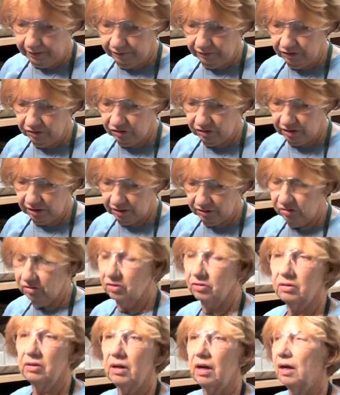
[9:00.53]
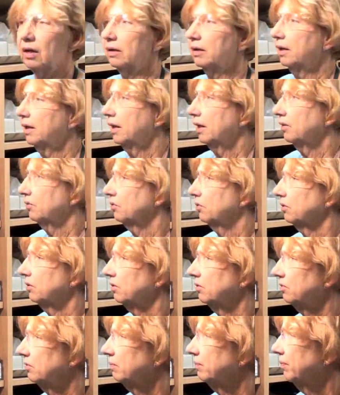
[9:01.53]
And in this case, it's
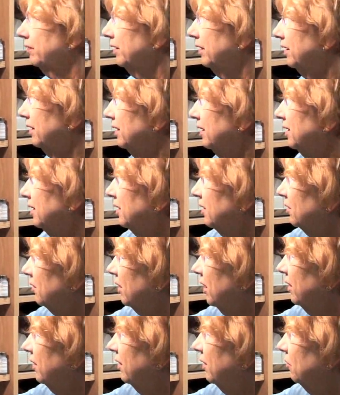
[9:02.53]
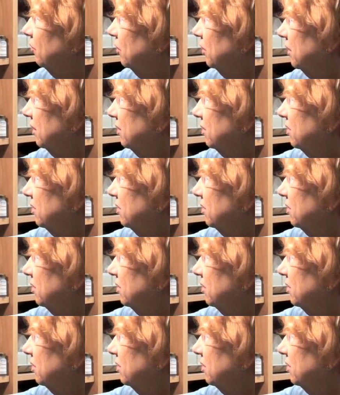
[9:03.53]
non-hazardous. Okay, then we